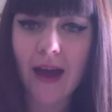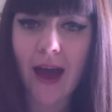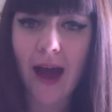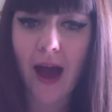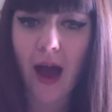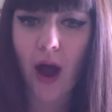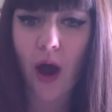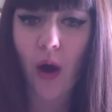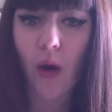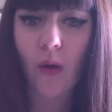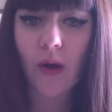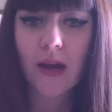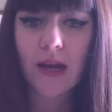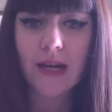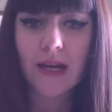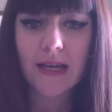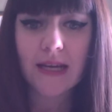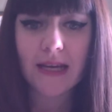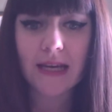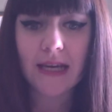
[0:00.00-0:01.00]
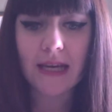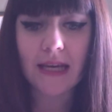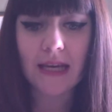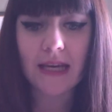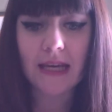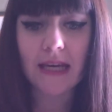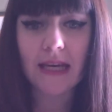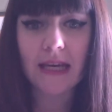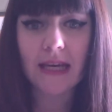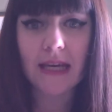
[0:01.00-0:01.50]
how
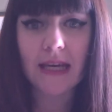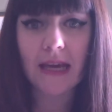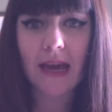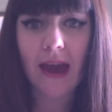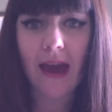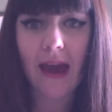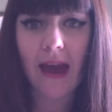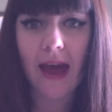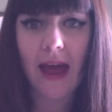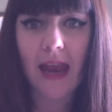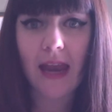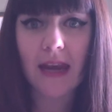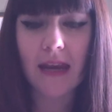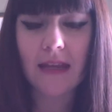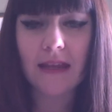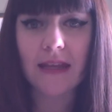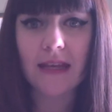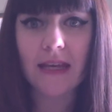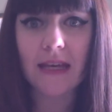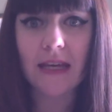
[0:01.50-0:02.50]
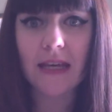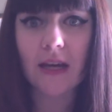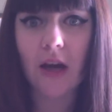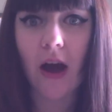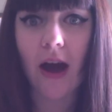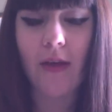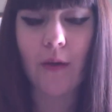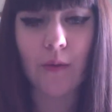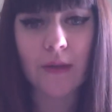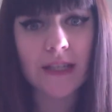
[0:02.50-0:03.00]
he and the
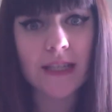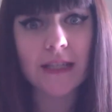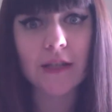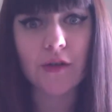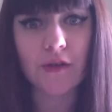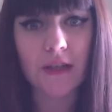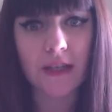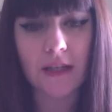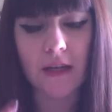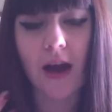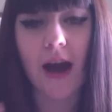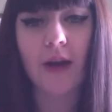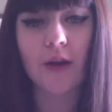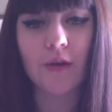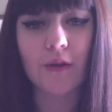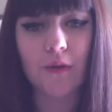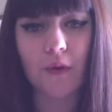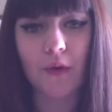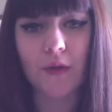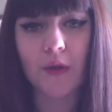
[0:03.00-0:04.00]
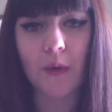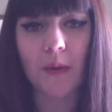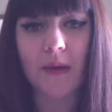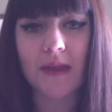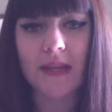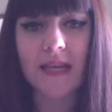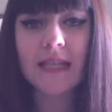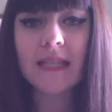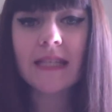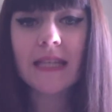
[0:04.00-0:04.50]
guy that was in District 9, who's also in
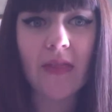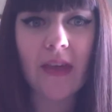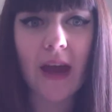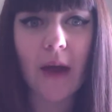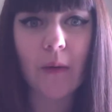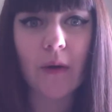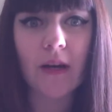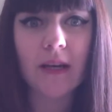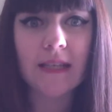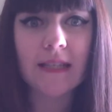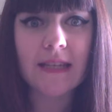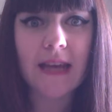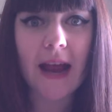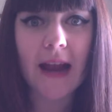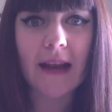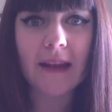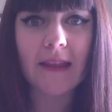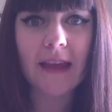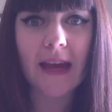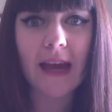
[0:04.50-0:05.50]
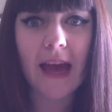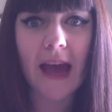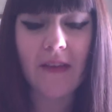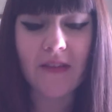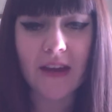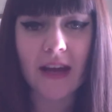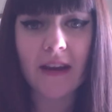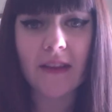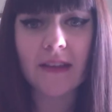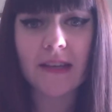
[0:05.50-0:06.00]
this, they were standing there at
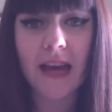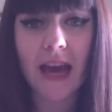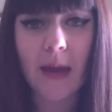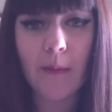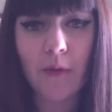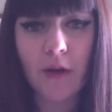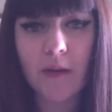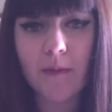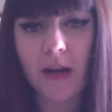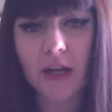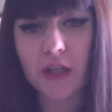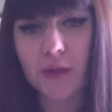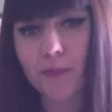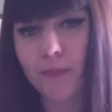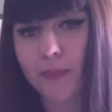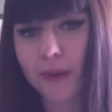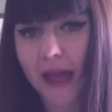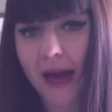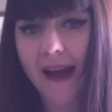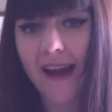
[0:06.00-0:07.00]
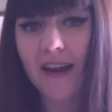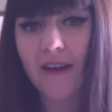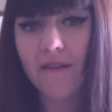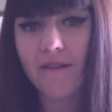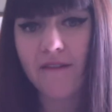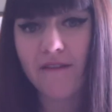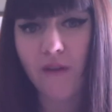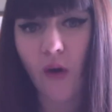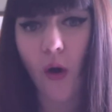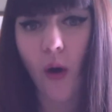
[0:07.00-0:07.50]
the end of the day pretty much black
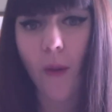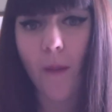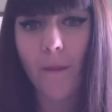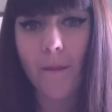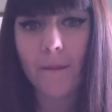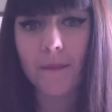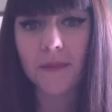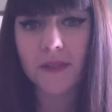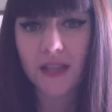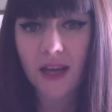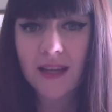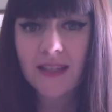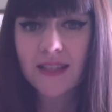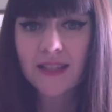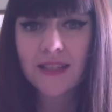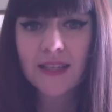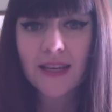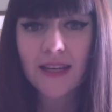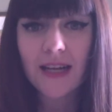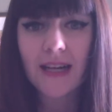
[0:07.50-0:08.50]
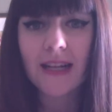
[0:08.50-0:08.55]
from dust,